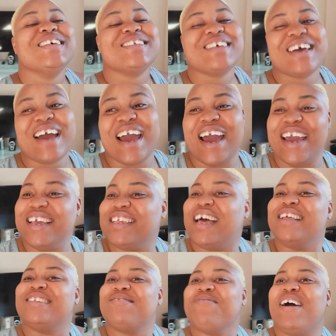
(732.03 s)
So guys,
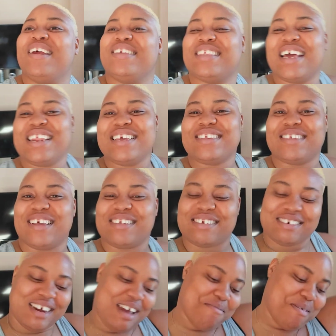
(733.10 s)
and to my returning
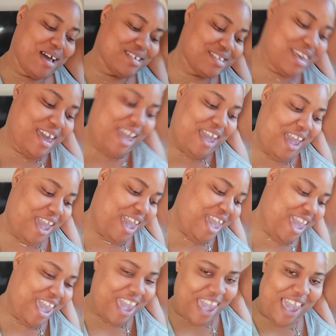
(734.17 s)
subscribers,
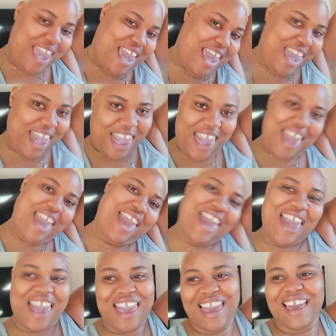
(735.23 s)

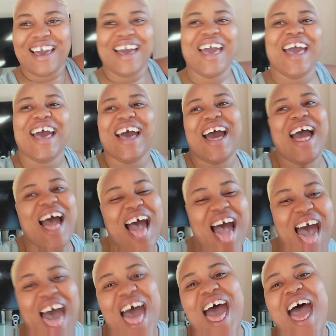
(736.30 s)

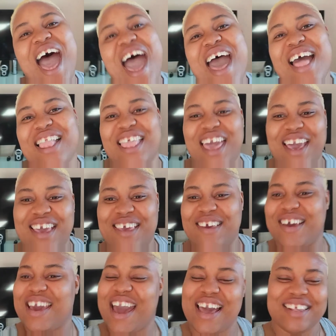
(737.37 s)
thank you
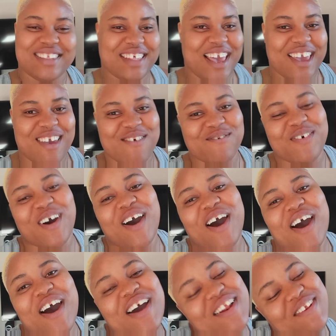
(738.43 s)
guys, thank you for
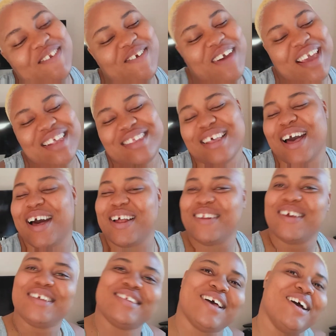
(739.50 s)
always
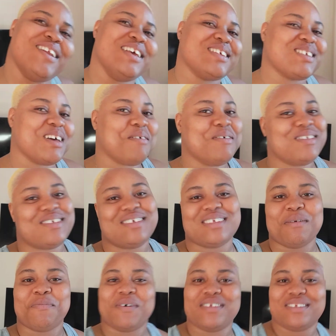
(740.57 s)
coming to
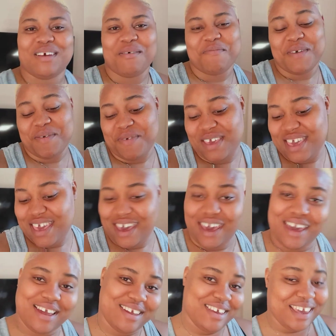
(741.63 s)
support your baby girl.
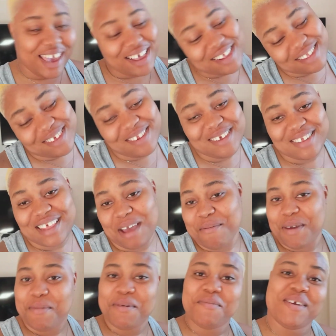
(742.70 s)
Yes, you know,
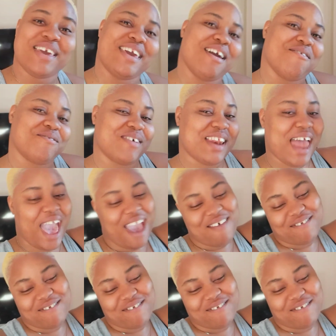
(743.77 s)
something baby girl for life.